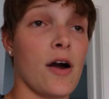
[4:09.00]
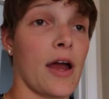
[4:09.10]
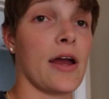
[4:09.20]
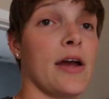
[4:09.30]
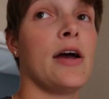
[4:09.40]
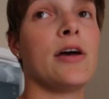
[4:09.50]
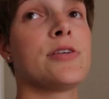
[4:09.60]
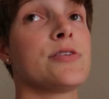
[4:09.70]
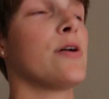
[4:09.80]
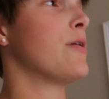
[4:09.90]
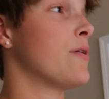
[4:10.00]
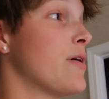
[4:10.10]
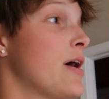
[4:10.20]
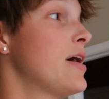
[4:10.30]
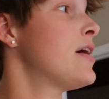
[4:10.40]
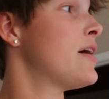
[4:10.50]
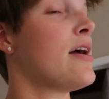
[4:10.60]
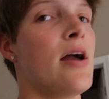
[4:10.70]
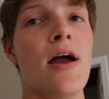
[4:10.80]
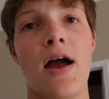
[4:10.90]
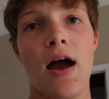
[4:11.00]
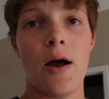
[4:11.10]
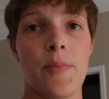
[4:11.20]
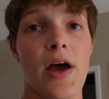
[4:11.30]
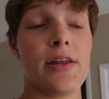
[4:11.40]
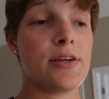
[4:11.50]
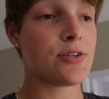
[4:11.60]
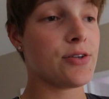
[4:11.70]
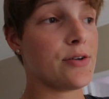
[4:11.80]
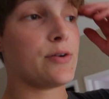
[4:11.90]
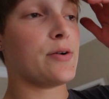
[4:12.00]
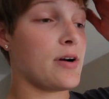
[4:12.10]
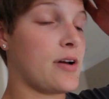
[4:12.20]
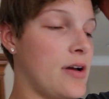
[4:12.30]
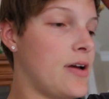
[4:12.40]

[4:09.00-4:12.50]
Okay, so I'm heading to